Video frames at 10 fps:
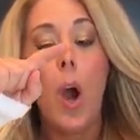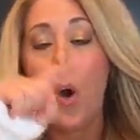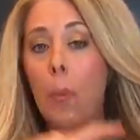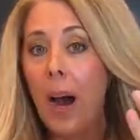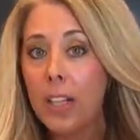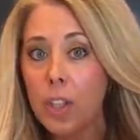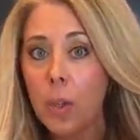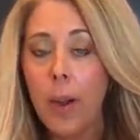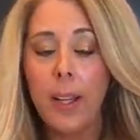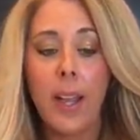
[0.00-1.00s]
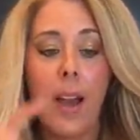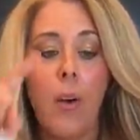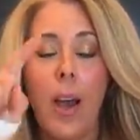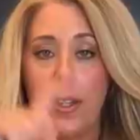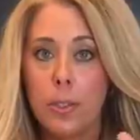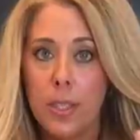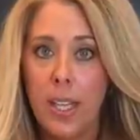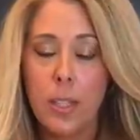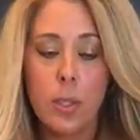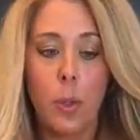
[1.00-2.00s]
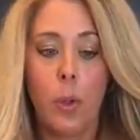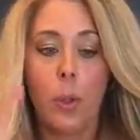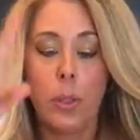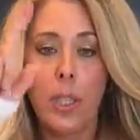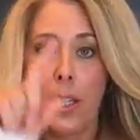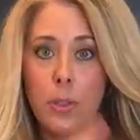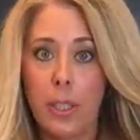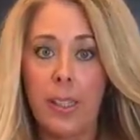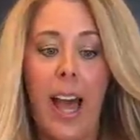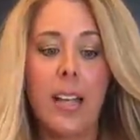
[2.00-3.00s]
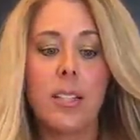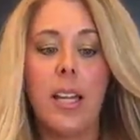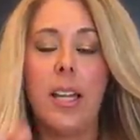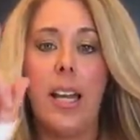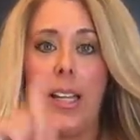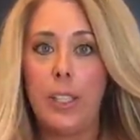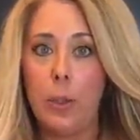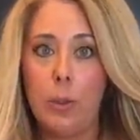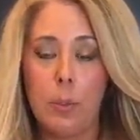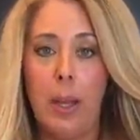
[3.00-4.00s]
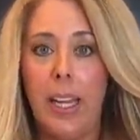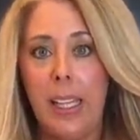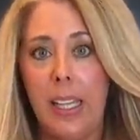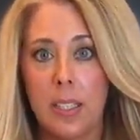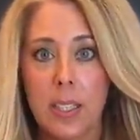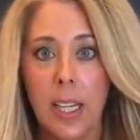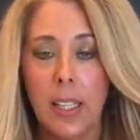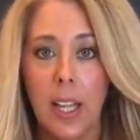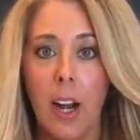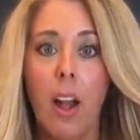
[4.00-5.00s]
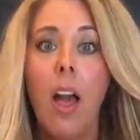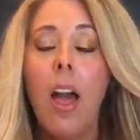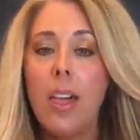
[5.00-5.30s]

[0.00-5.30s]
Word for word: Obagi right now, I use SkinCeuticals, I use Alastin, and I use my Inance Skincare.